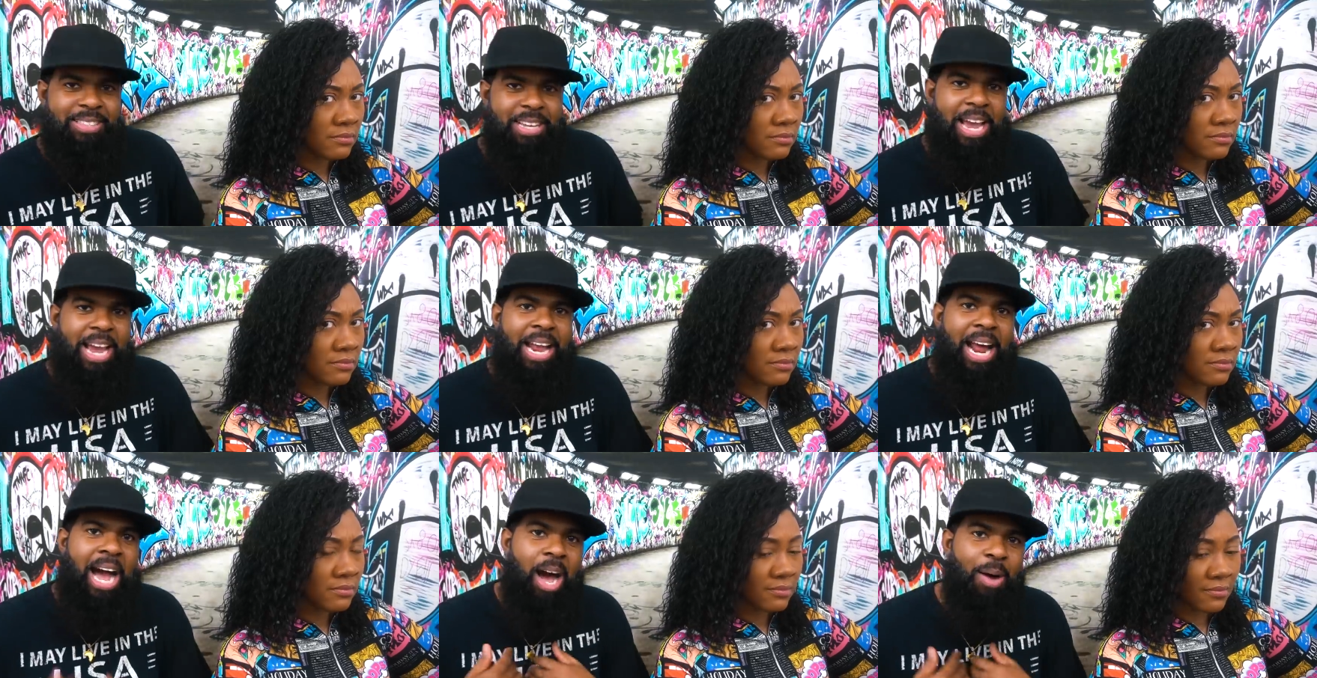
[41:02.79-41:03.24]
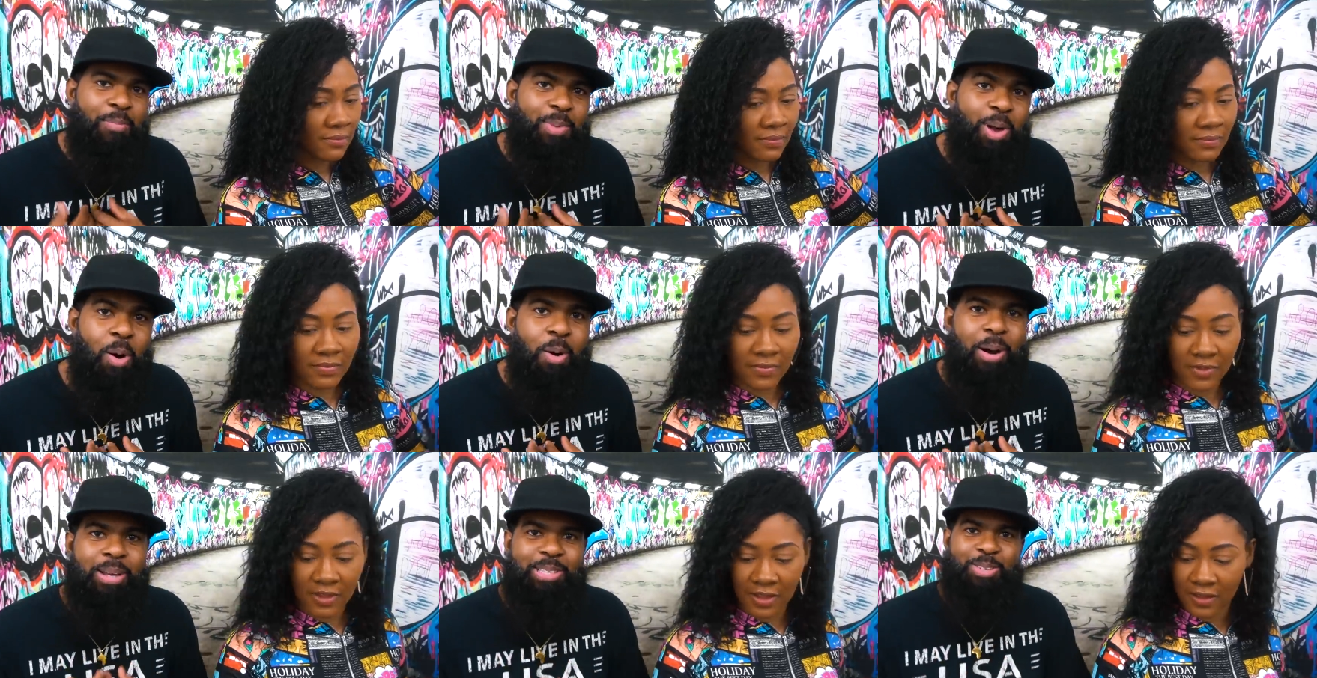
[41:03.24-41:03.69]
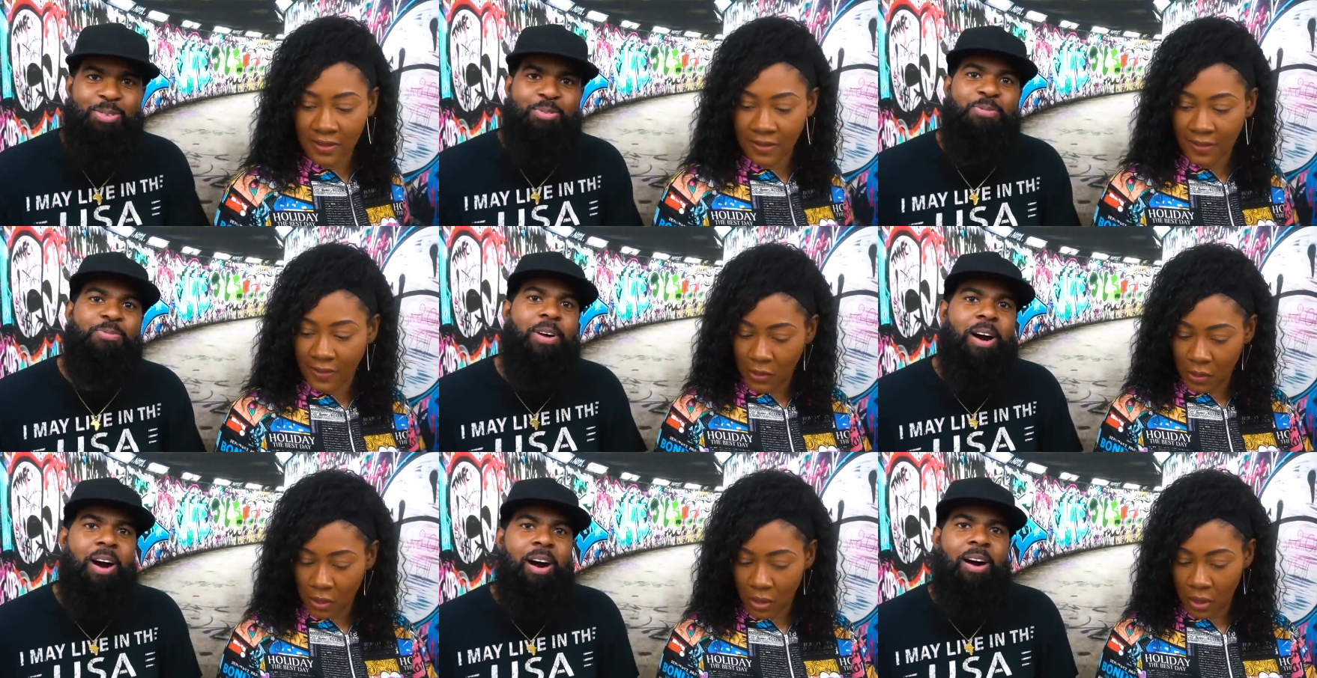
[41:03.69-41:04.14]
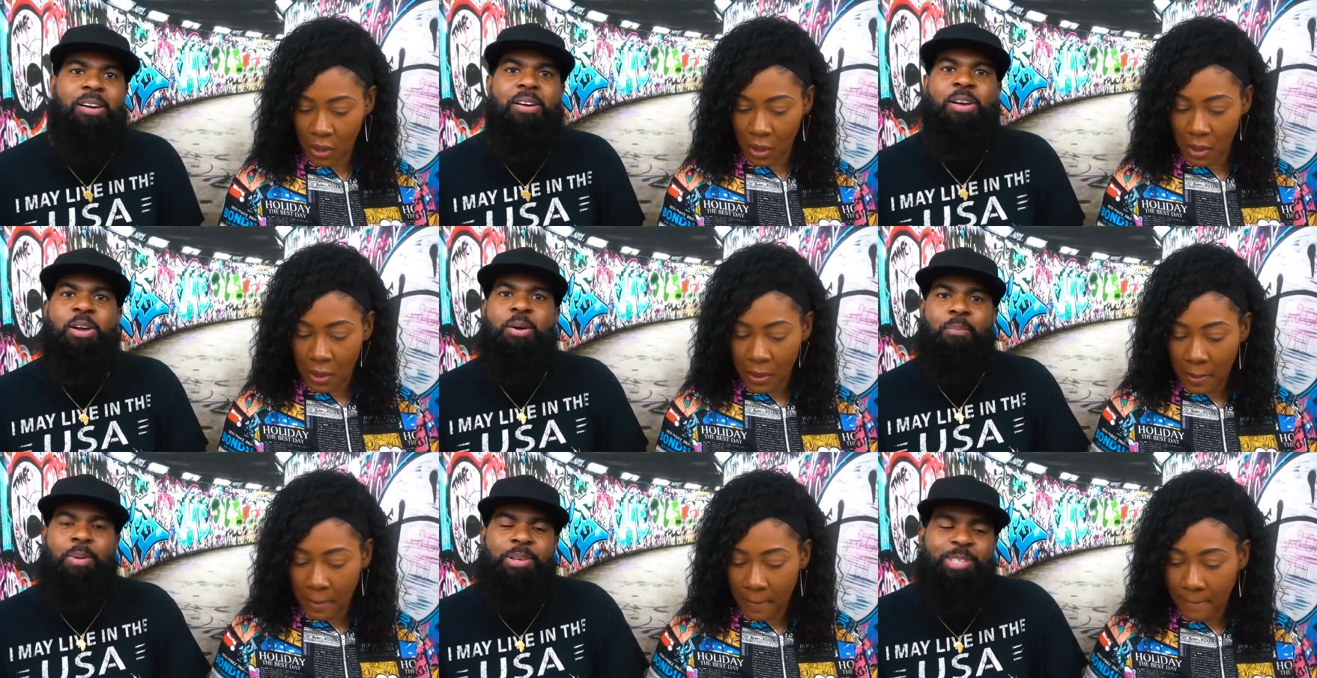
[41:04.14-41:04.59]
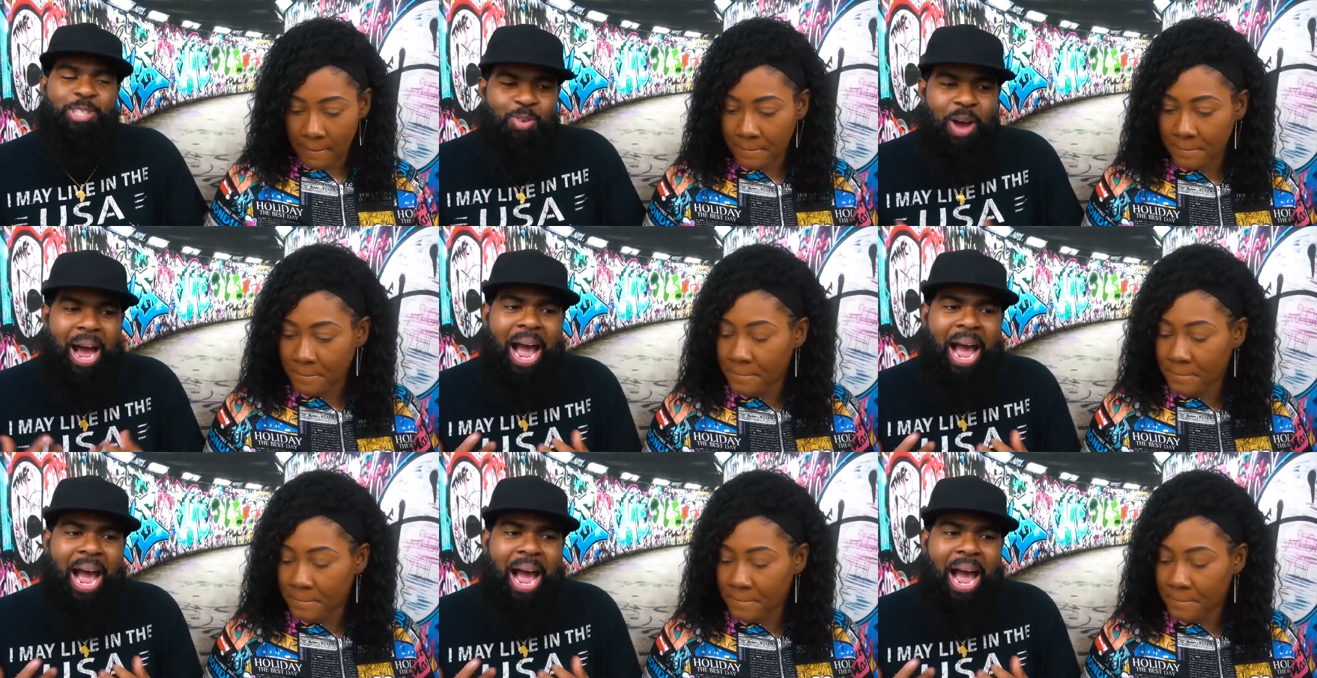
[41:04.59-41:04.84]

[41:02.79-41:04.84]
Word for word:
Speaker 1: saying, I'm going too far, but you